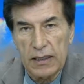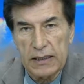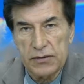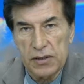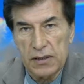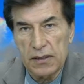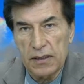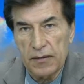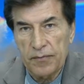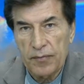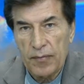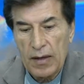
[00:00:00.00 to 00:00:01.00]
agenda.
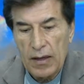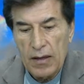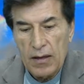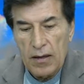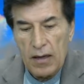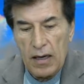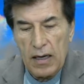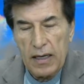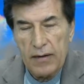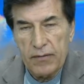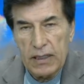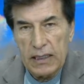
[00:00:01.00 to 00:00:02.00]
I
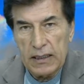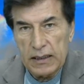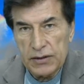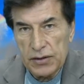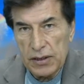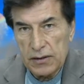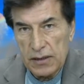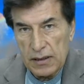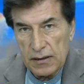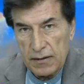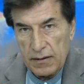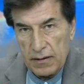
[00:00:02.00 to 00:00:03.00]
have an
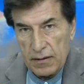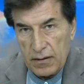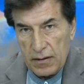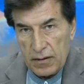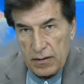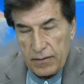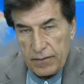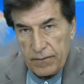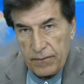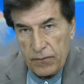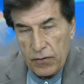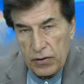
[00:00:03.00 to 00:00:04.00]
agenda
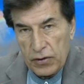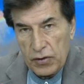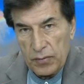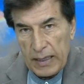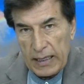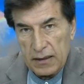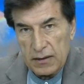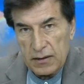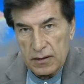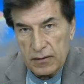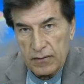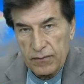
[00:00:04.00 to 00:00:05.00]
for
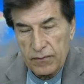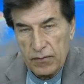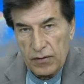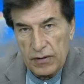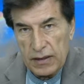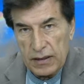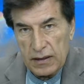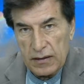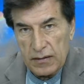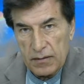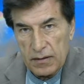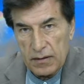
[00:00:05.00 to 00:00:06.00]
humanity, for the
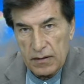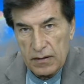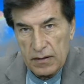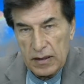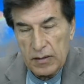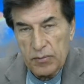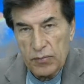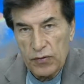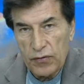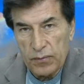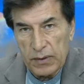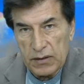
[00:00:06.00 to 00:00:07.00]

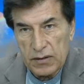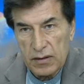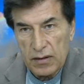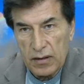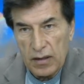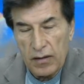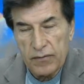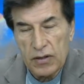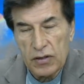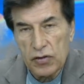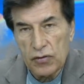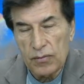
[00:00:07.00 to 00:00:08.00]
improvement of the
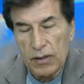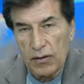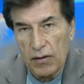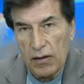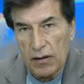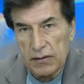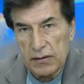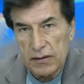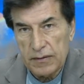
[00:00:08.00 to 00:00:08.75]
human lot.